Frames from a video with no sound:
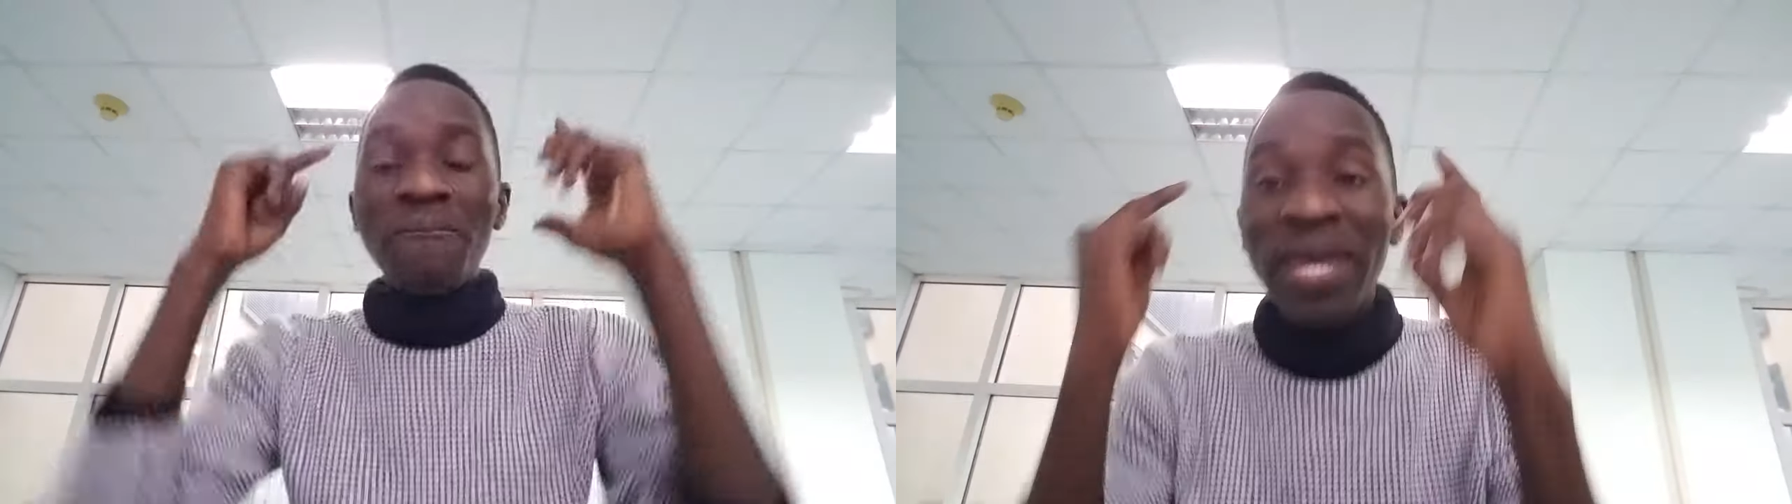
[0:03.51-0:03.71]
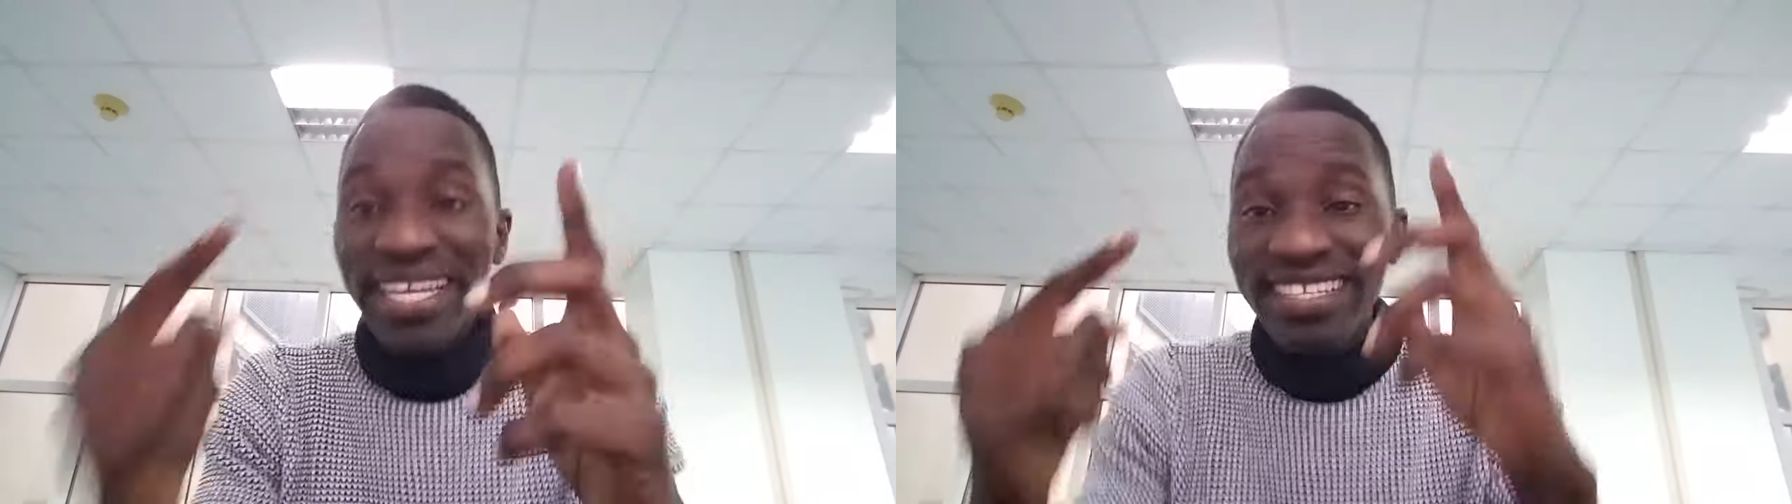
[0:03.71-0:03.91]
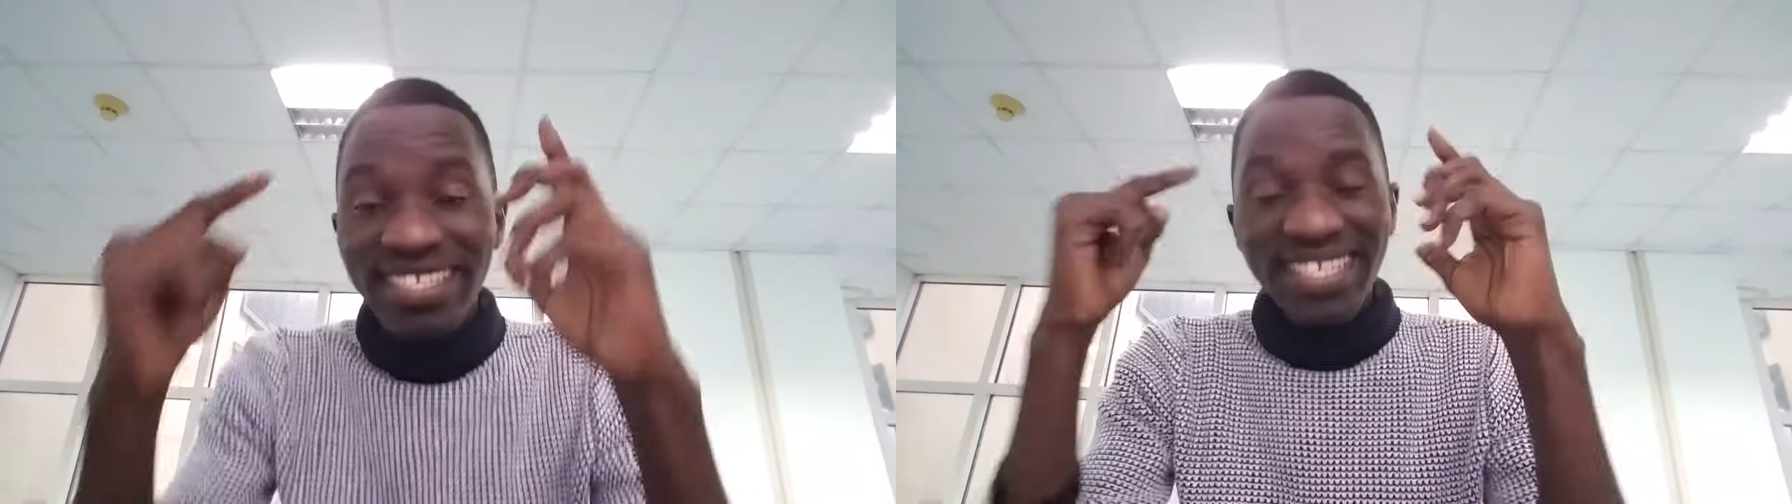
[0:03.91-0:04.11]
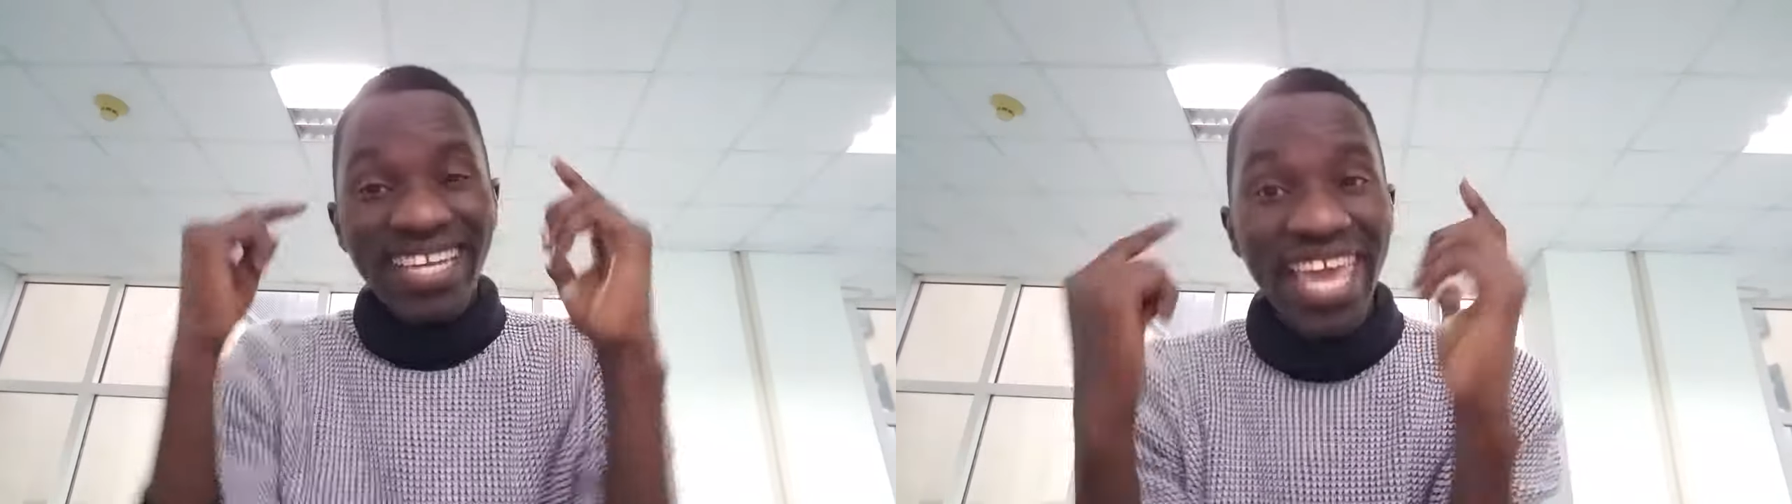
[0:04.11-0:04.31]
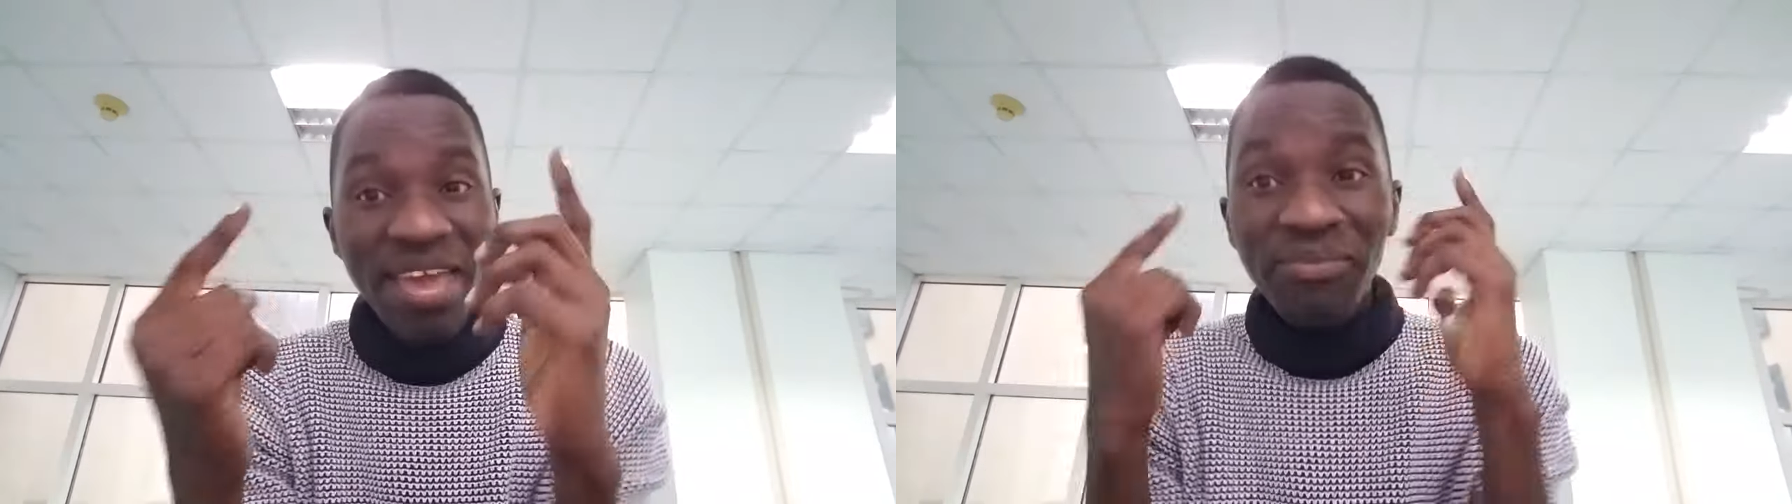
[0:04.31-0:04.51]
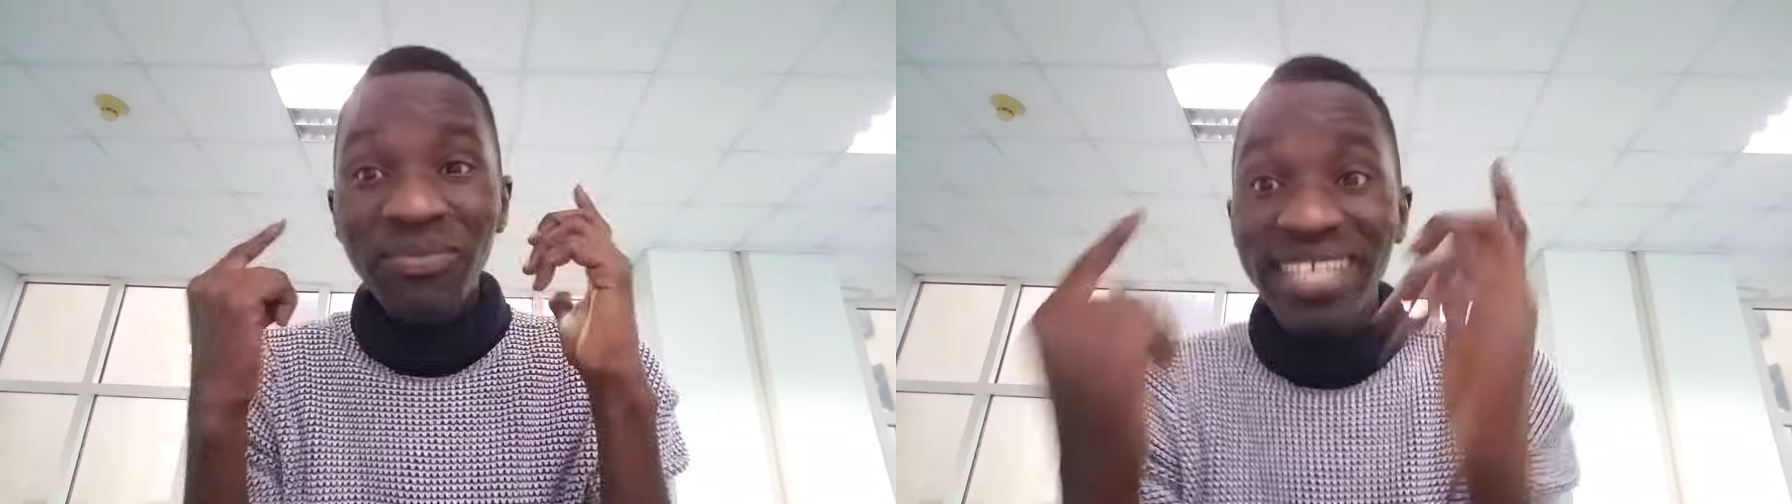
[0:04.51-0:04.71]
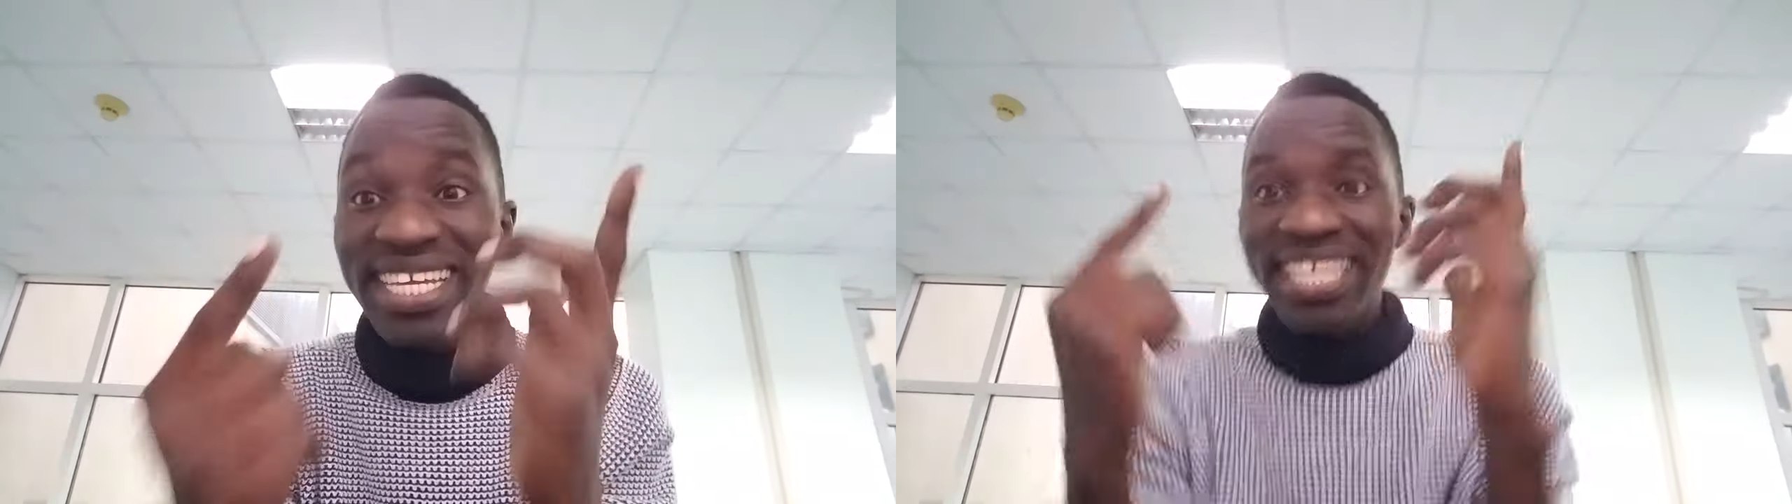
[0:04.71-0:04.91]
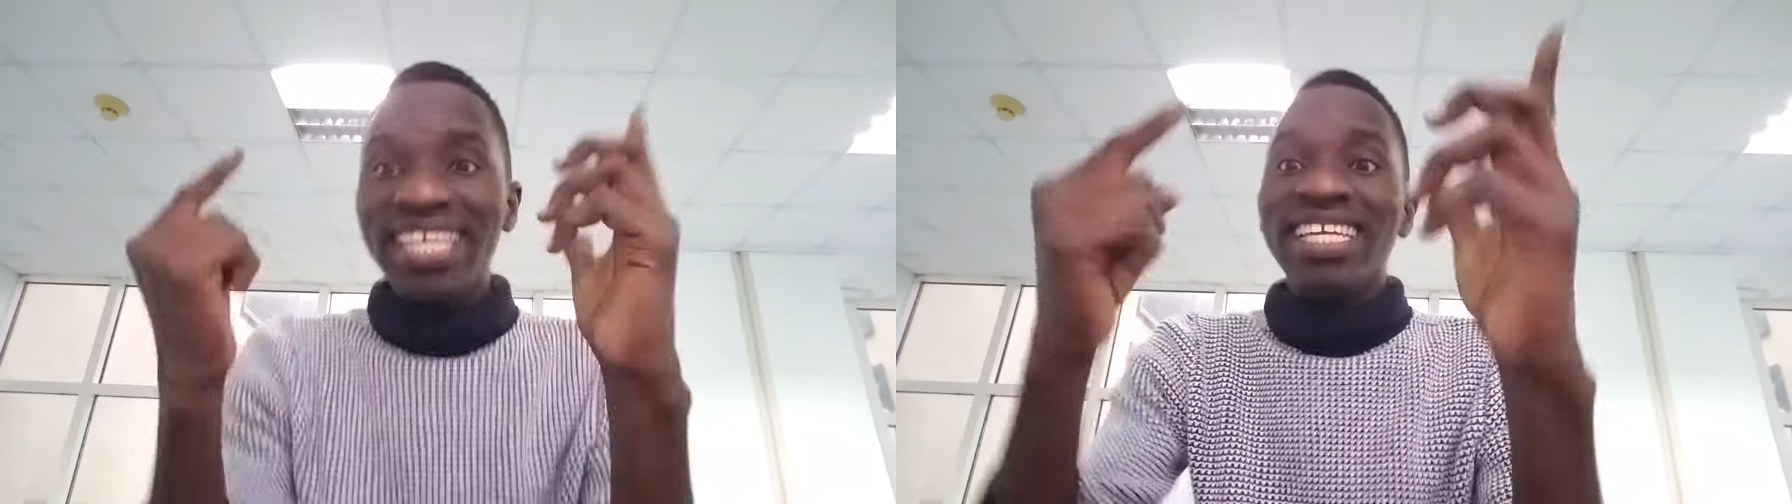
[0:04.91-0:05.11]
medicine MD